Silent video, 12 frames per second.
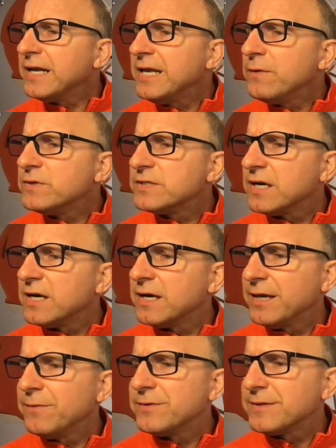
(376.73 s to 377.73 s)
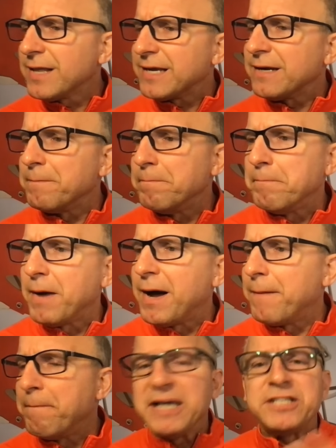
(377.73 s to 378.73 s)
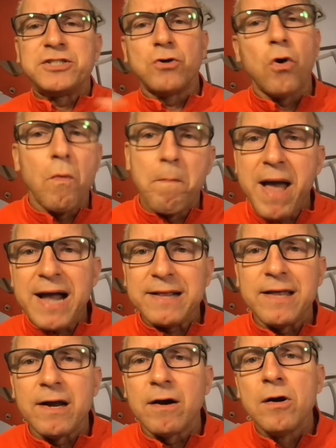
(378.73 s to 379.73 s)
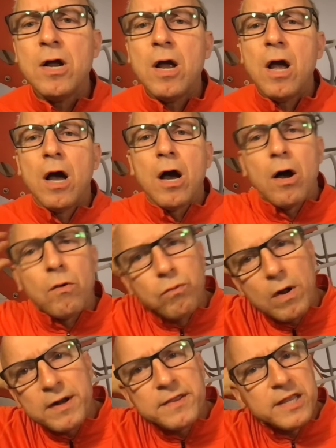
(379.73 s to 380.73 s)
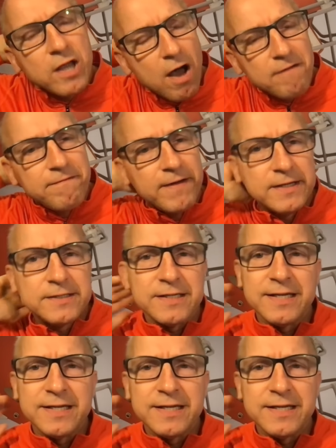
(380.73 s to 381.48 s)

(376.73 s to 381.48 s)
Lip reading: And he was like a maestro back there running the offense.